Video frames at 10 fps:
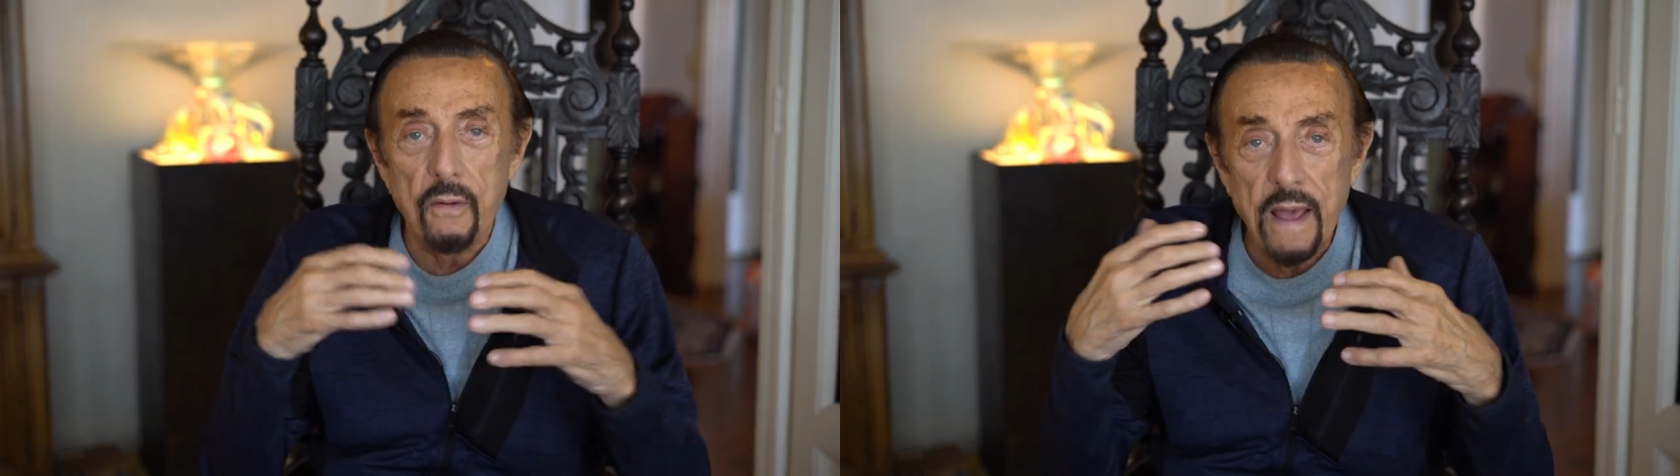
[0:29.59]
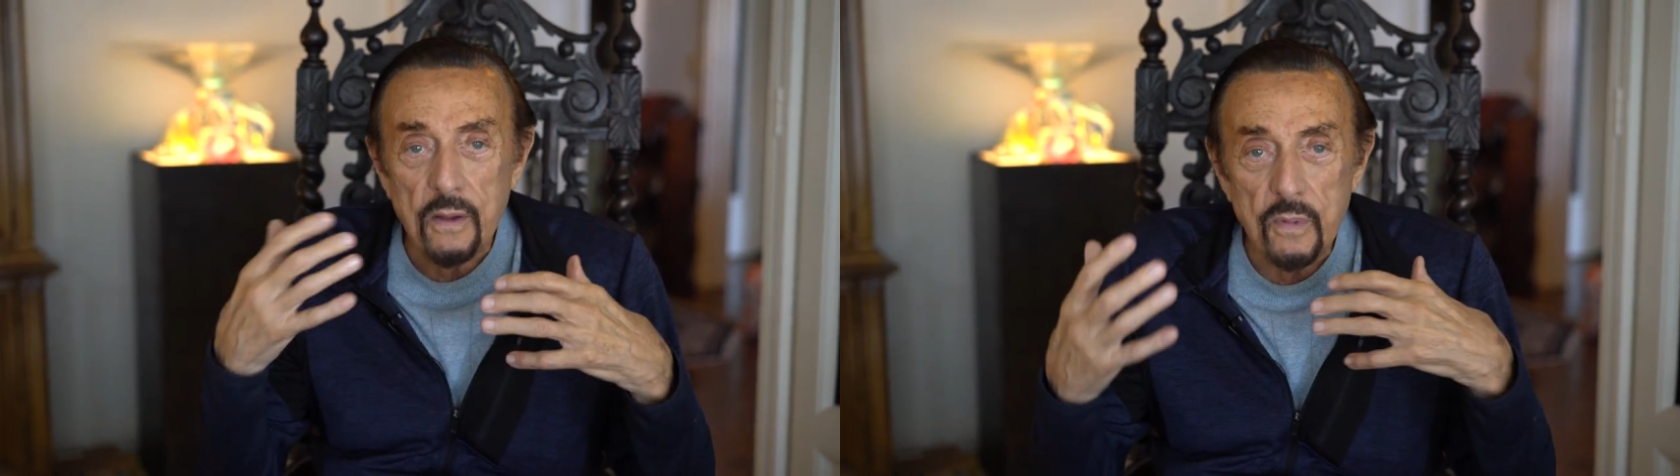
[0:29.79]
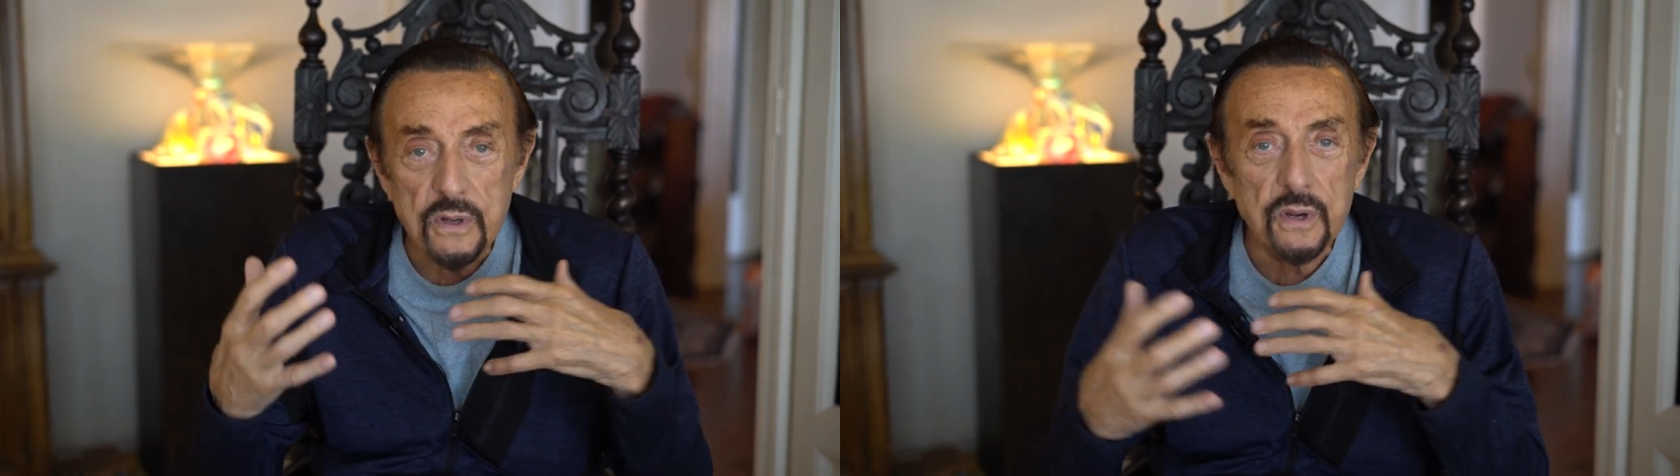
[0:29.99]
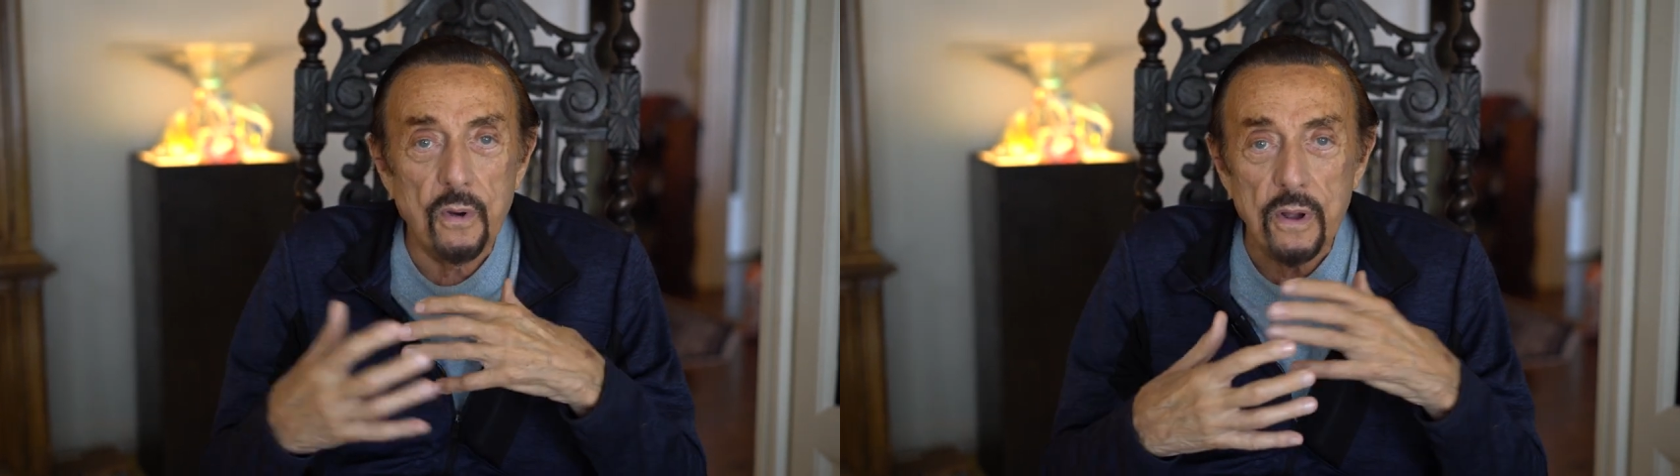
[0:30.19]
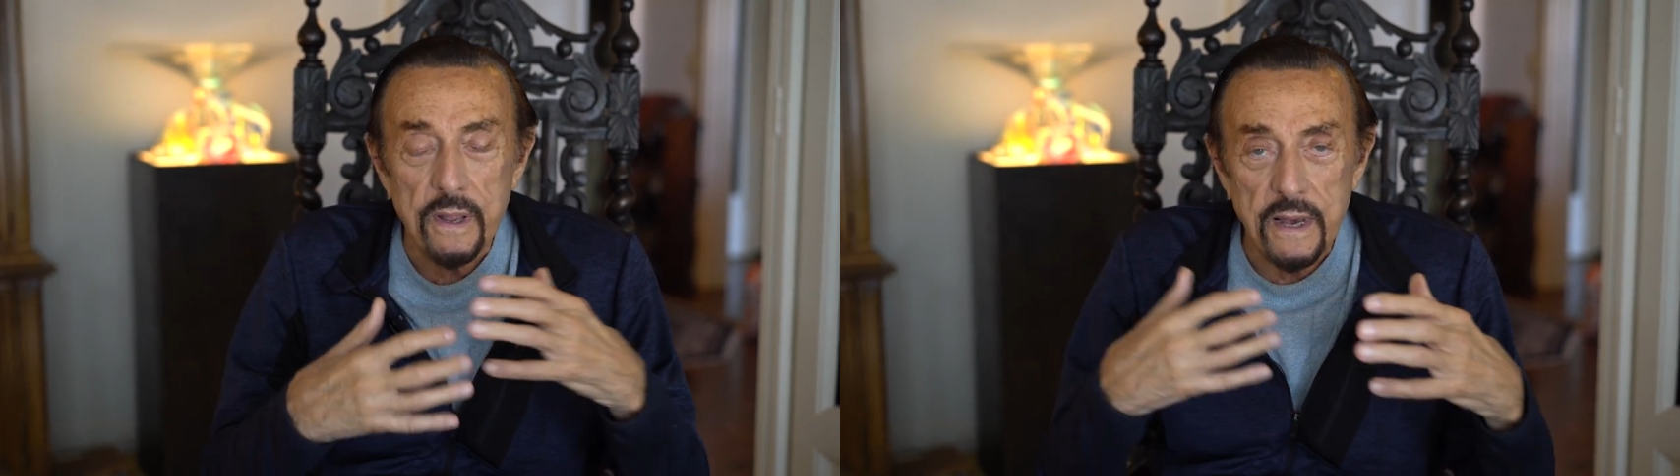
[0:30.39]
around which you
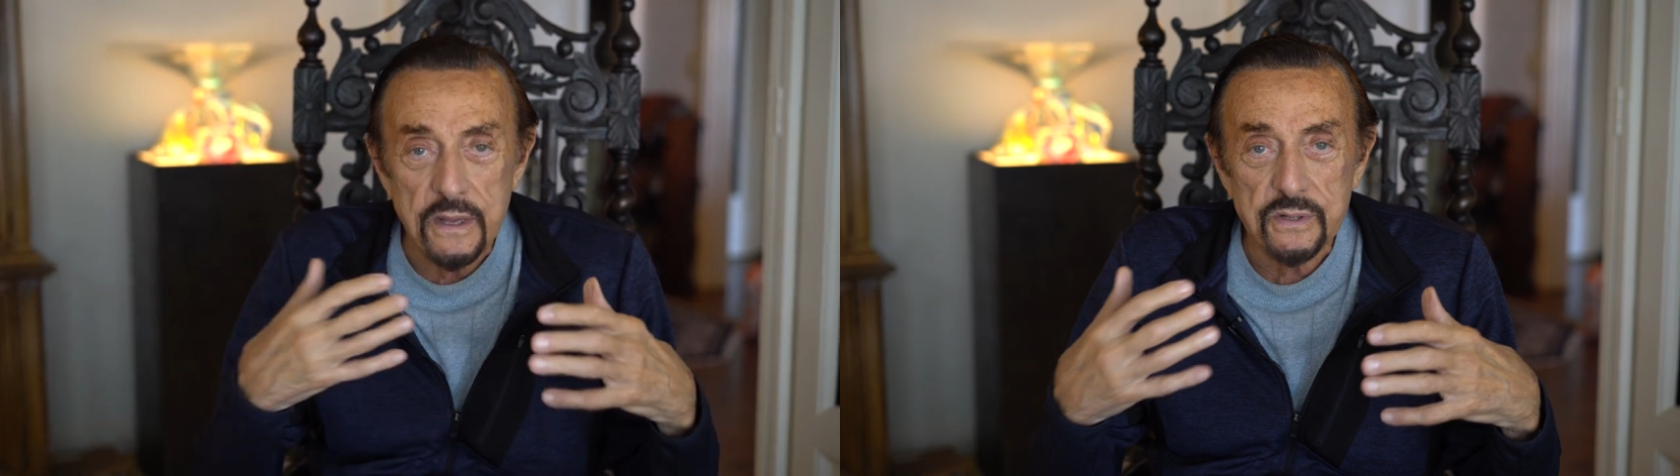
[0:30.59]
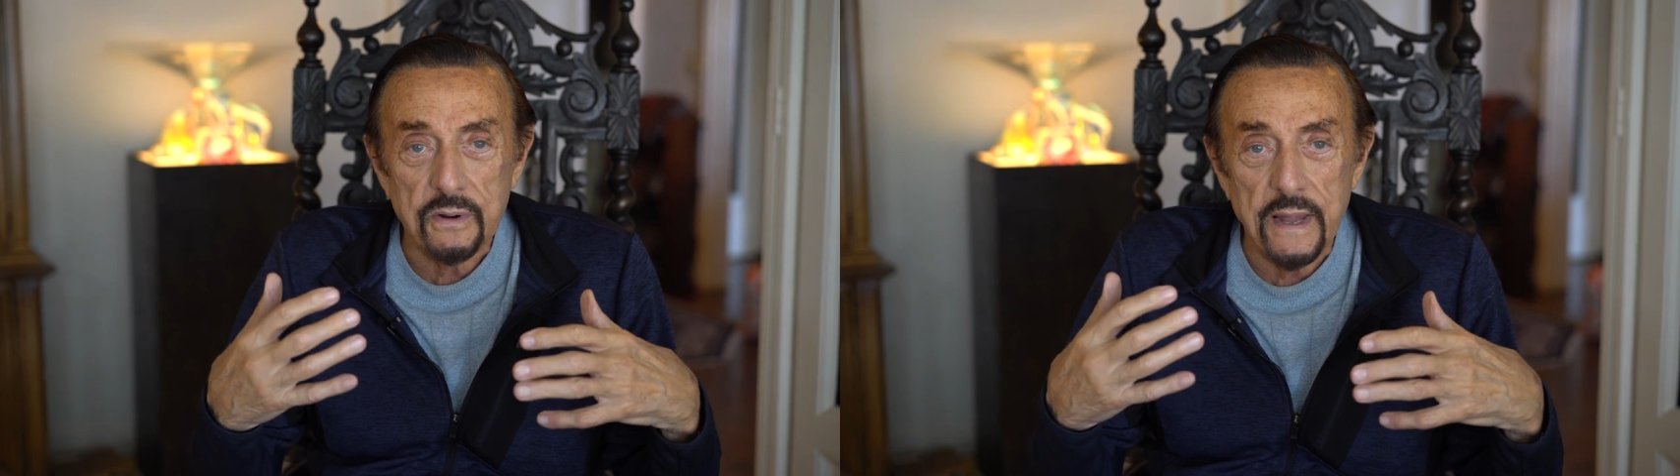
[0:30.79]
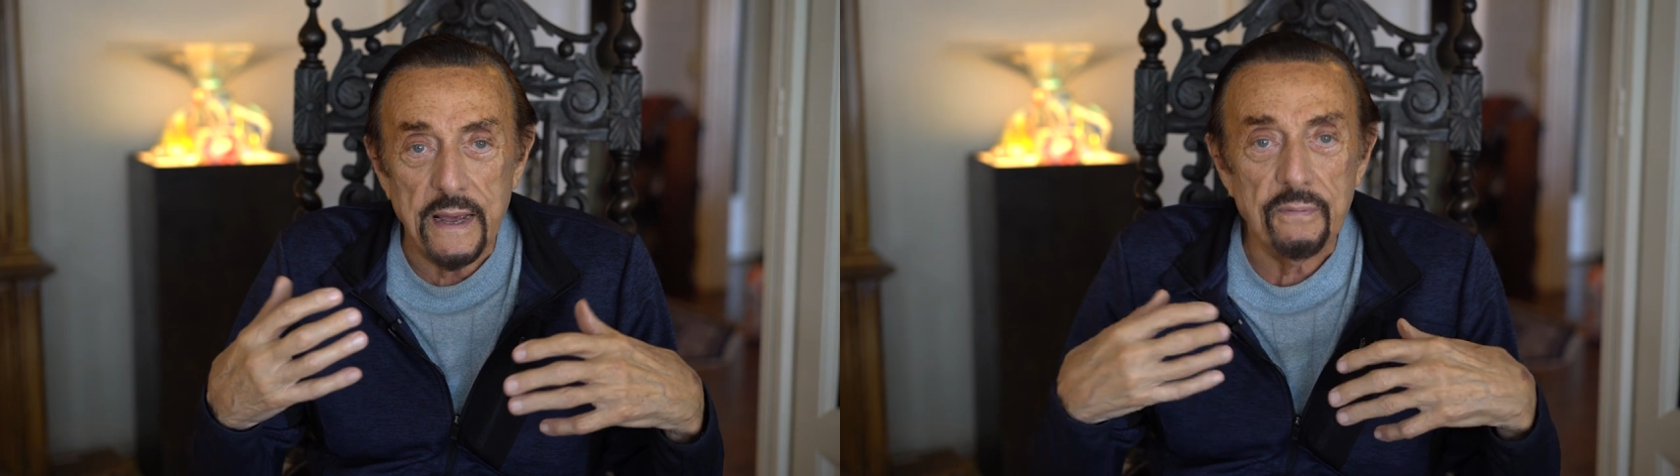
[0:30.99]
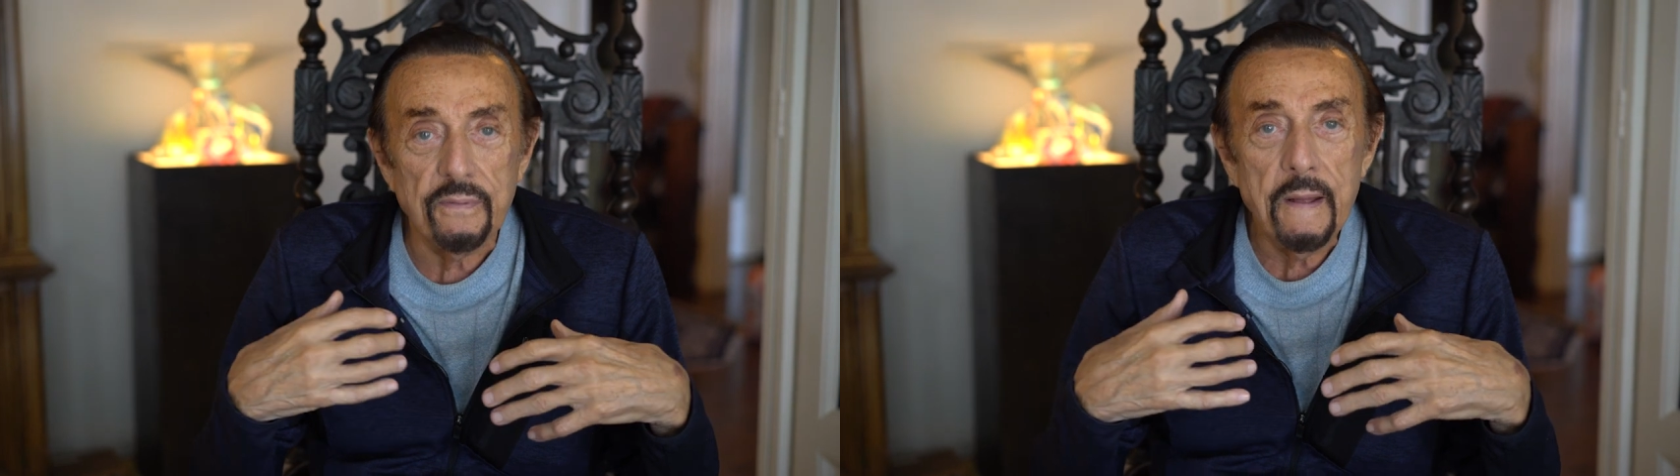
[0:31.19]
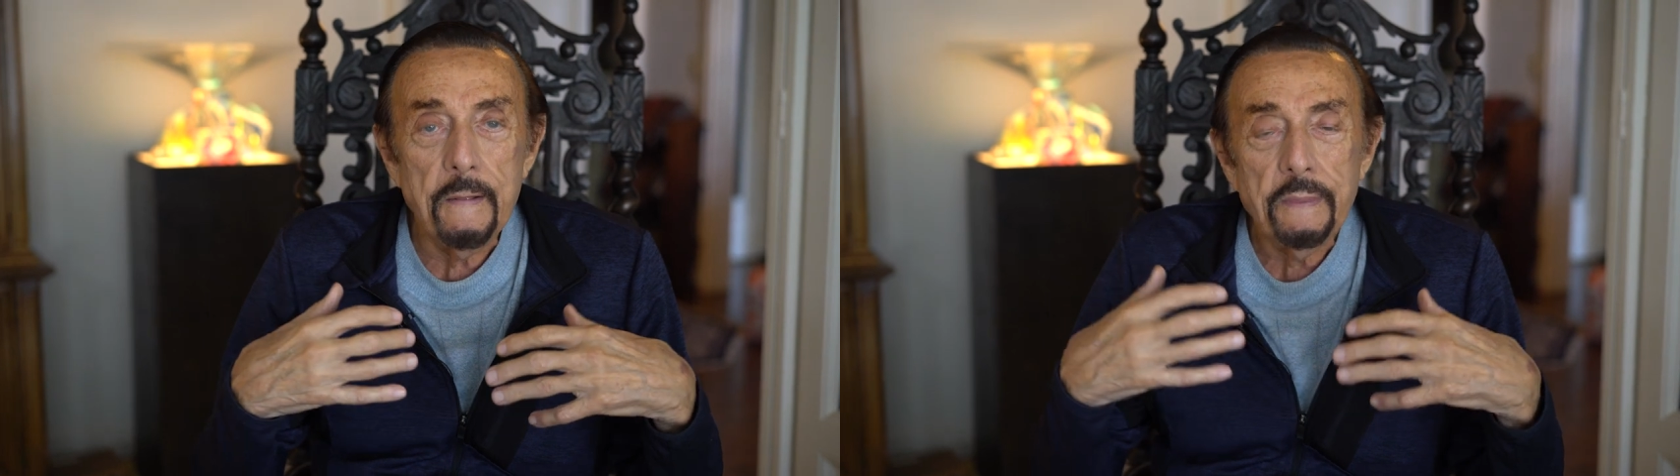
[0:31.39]
organize your life.